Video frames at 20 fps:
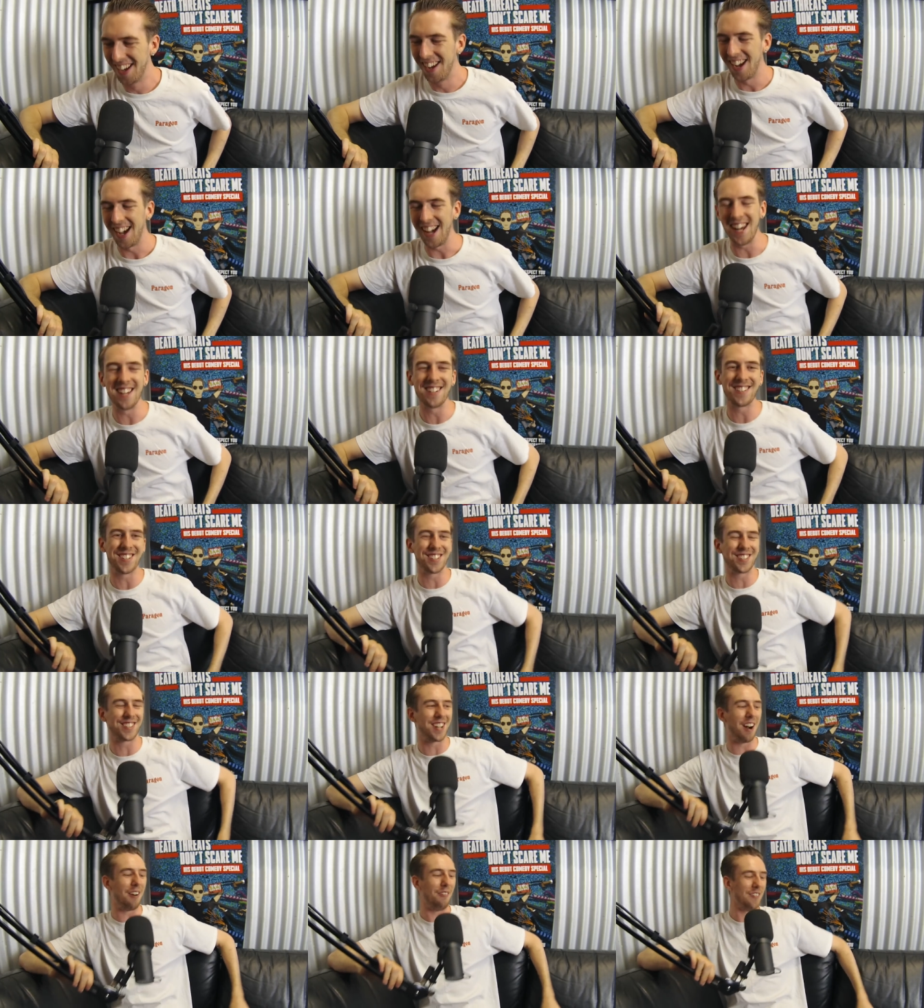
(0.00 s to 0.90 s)
And it
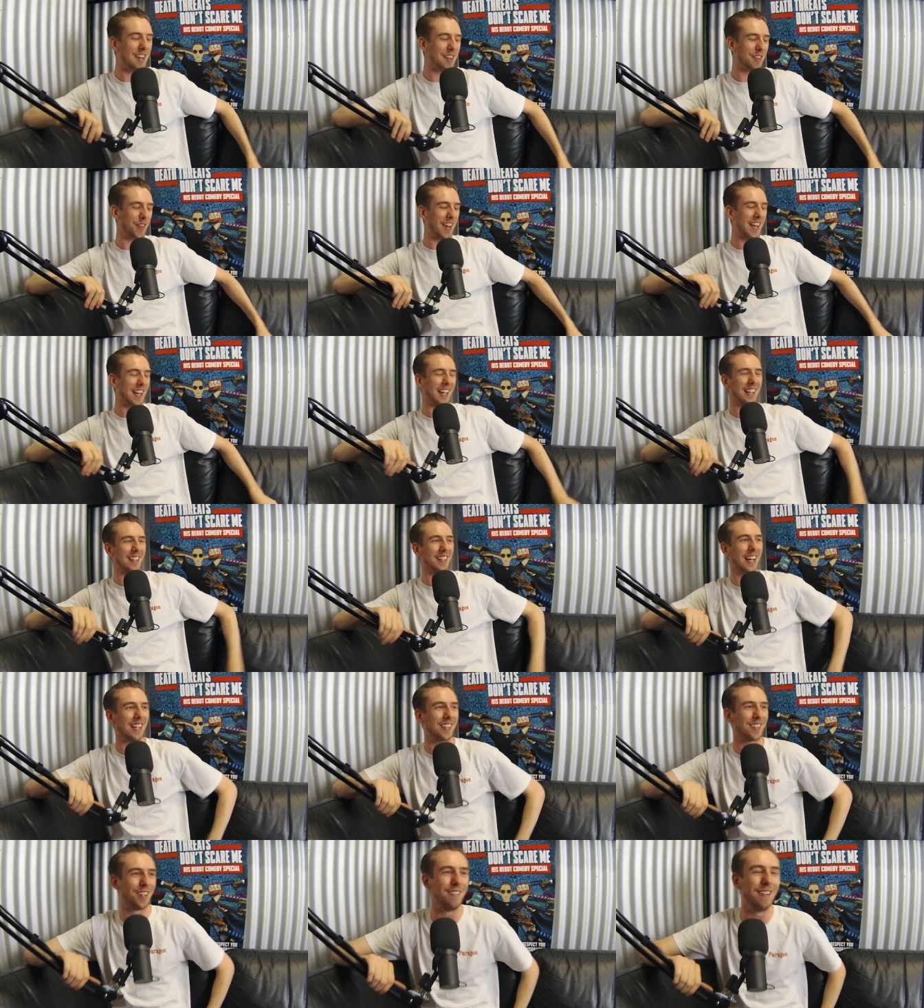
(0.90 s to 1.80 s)
just got me thinking,
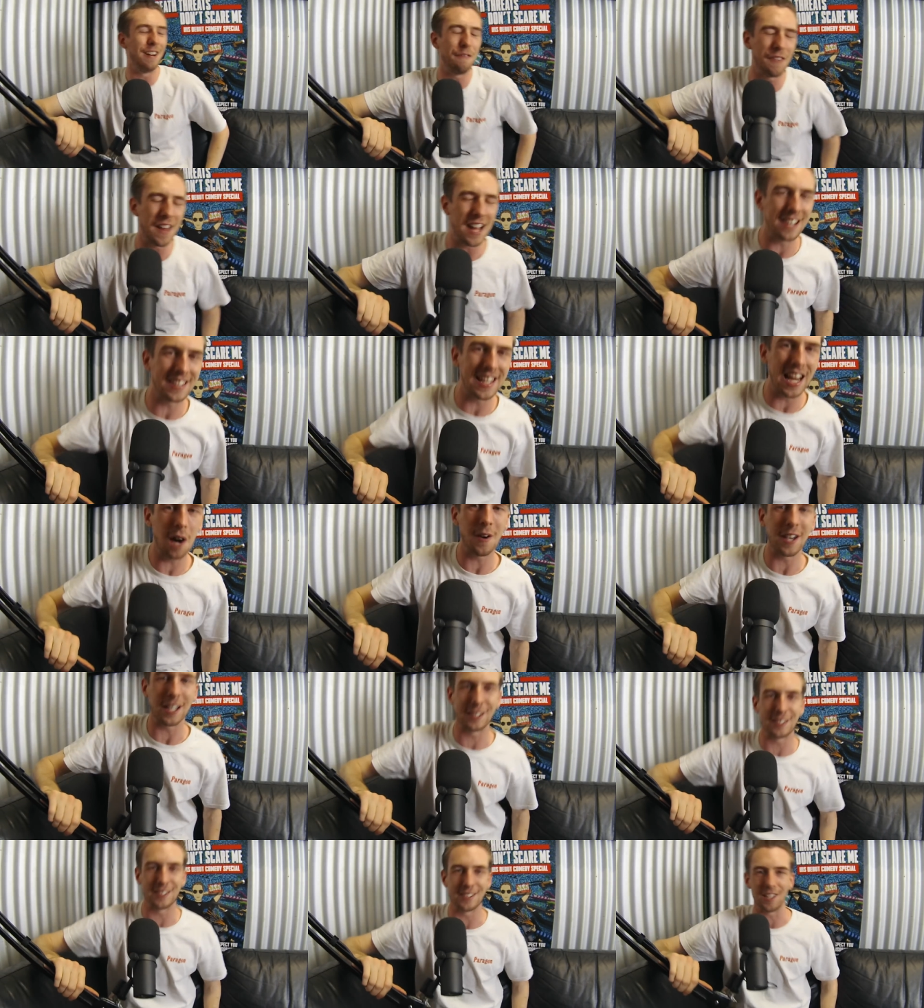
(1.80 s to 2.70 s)
like, dude, if that's how
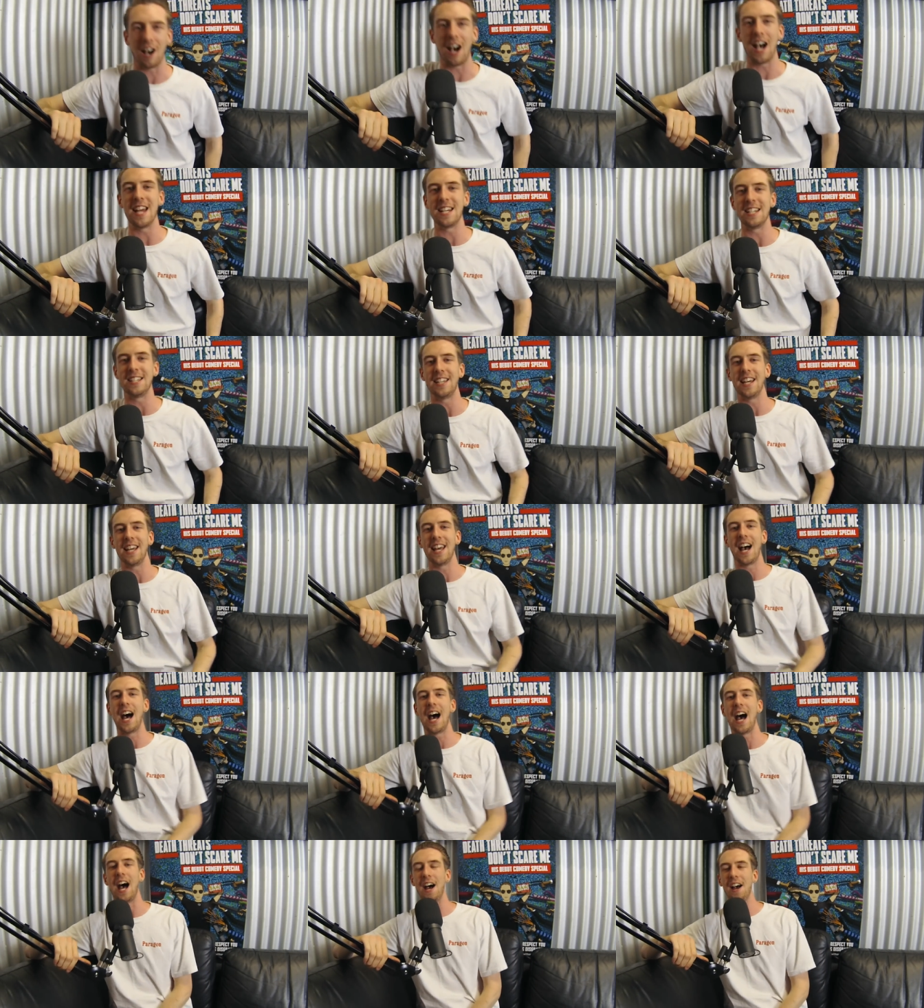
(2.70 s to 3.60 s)
excited they
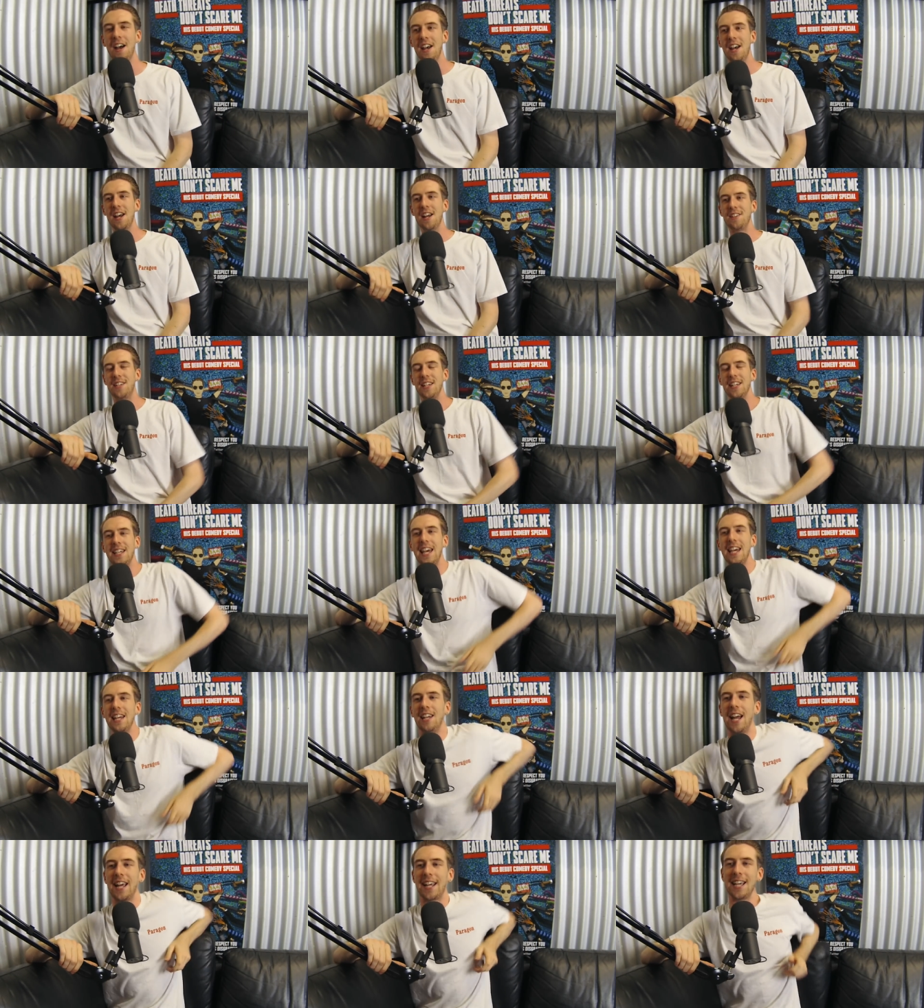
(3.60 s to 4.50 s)
are to
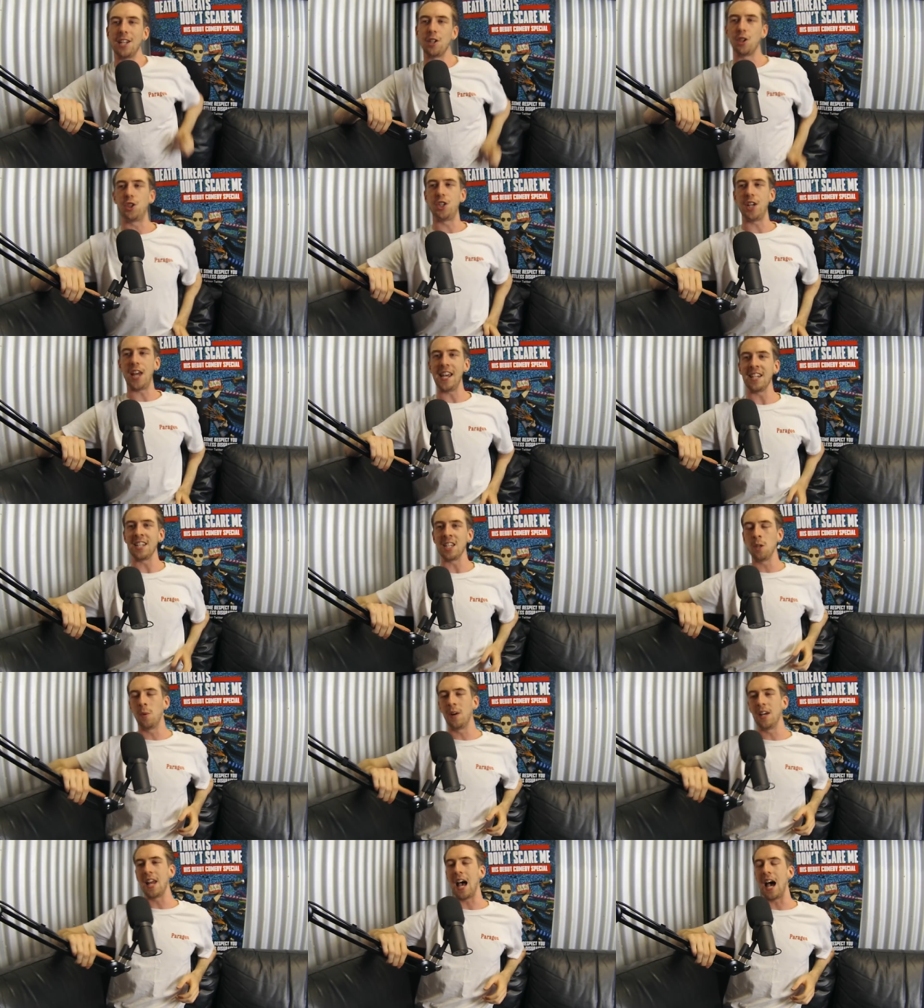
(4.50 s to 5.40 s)
get like a
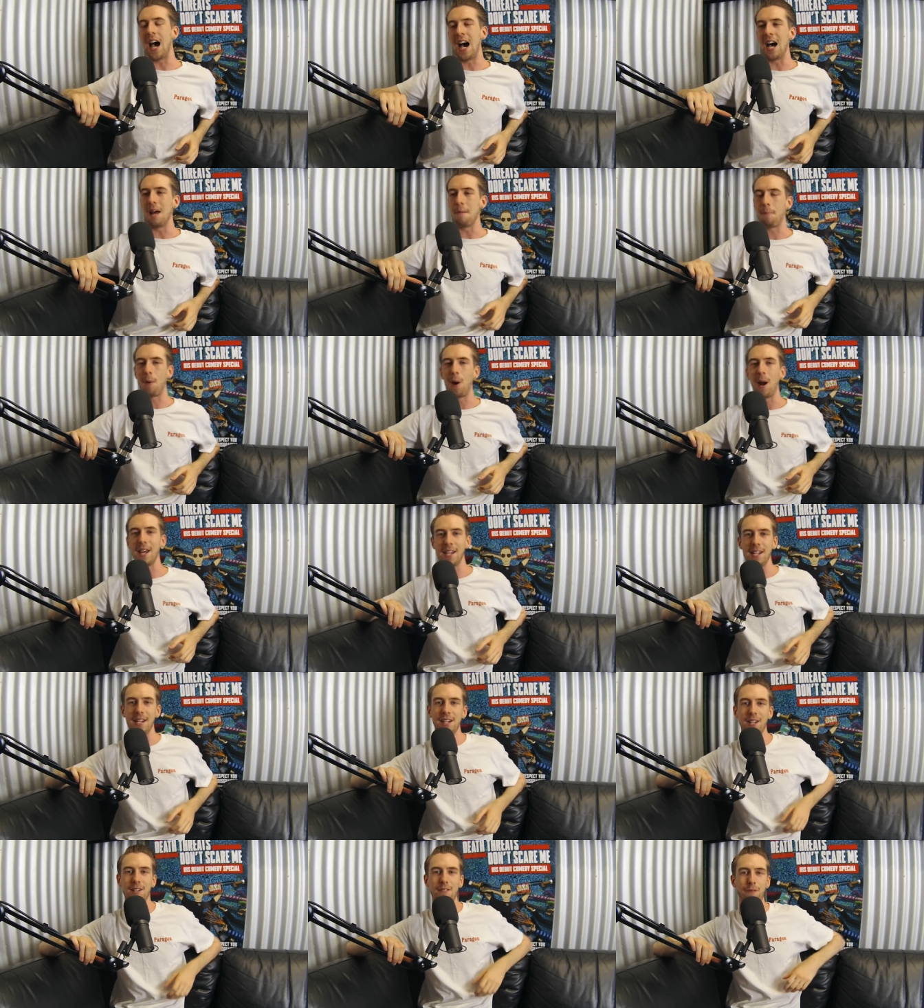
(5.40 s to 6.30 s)
genuine
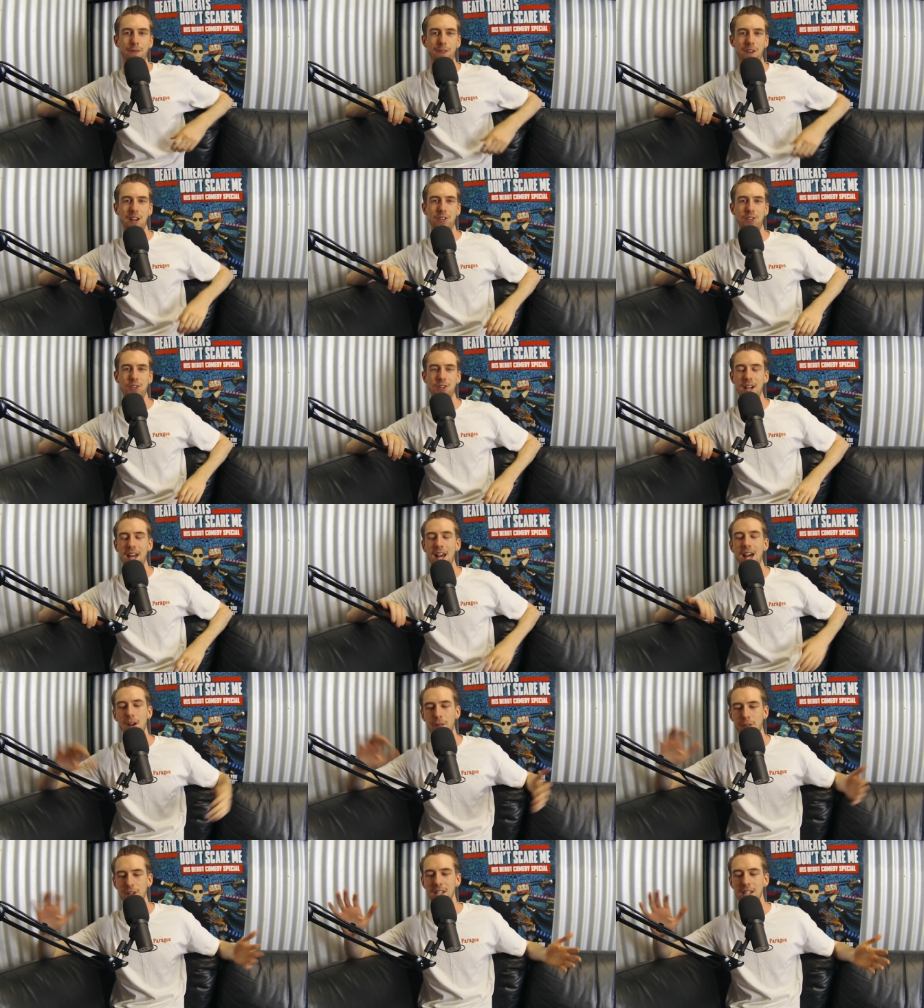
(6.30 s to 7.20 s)
heartbreaking confession
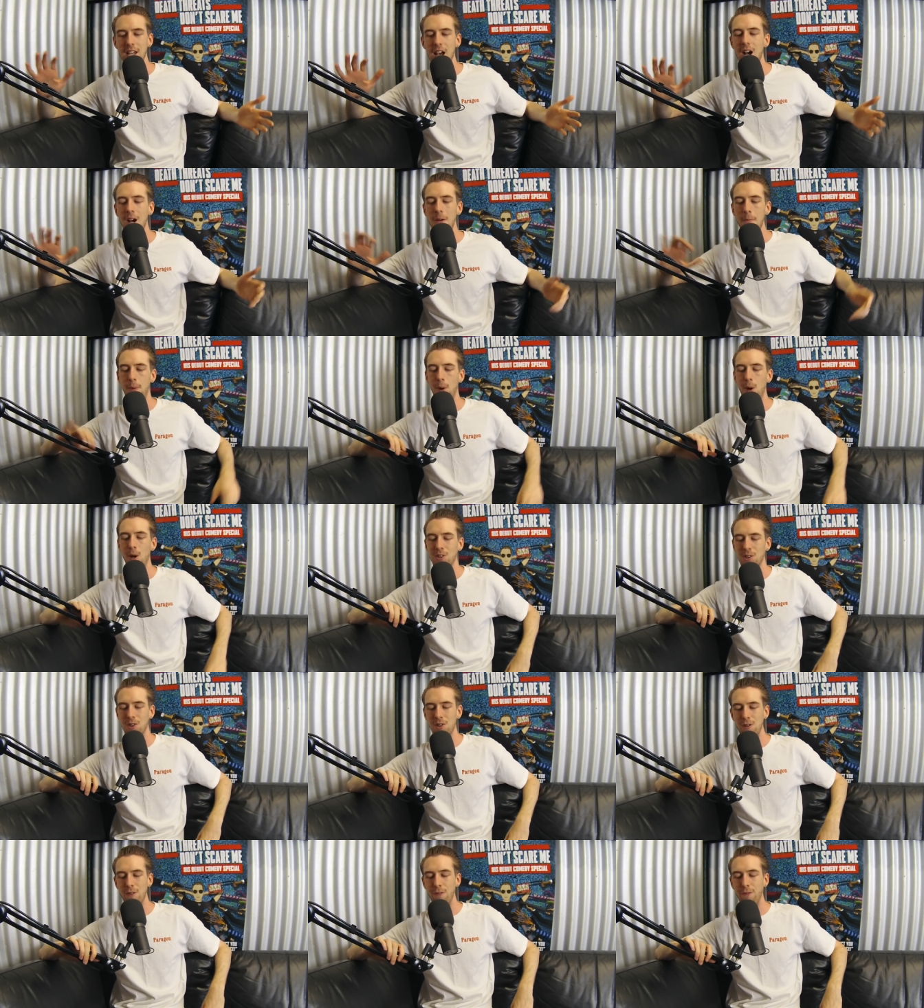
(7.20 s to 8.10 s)
out of a young
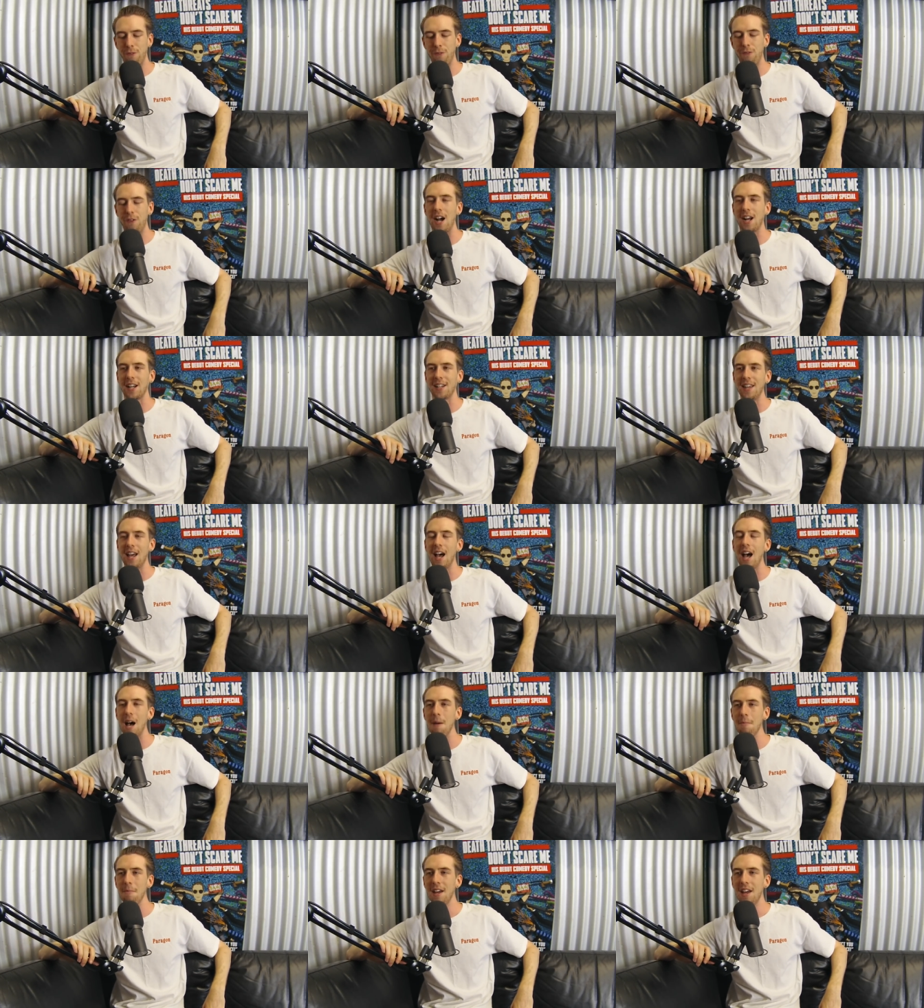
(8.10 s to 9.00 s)
person who fucked
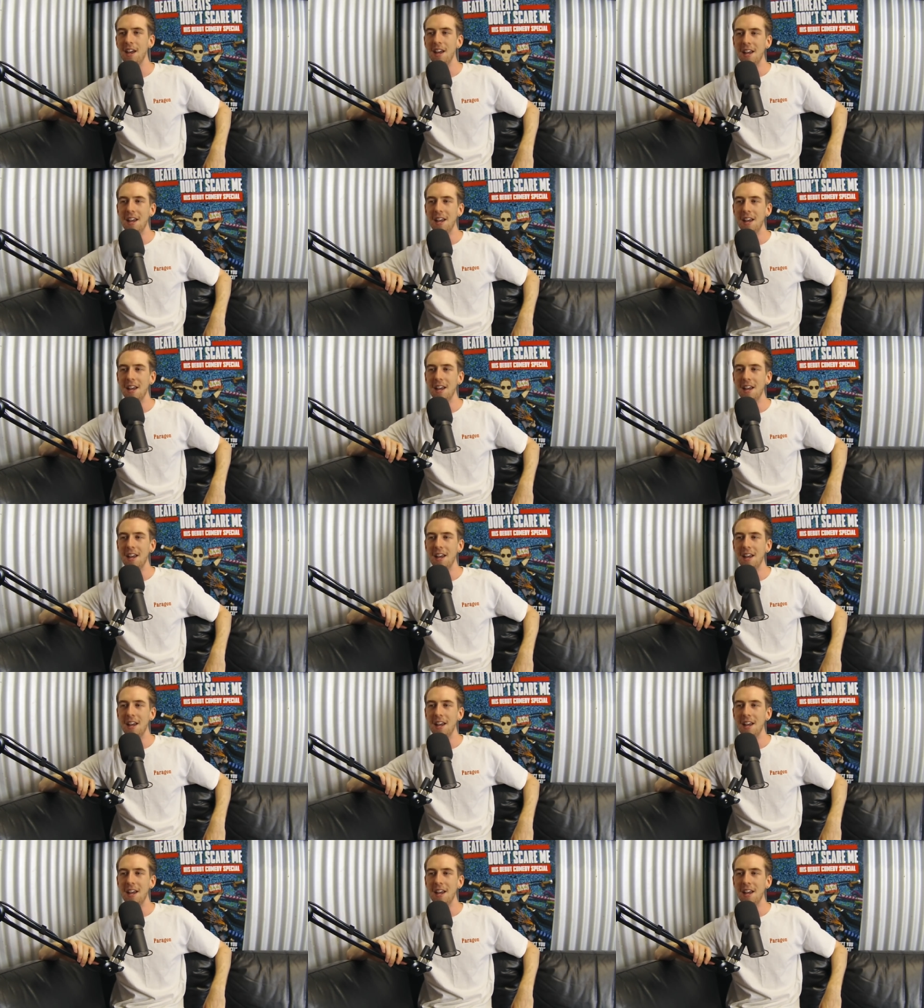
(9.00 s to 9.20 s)
up,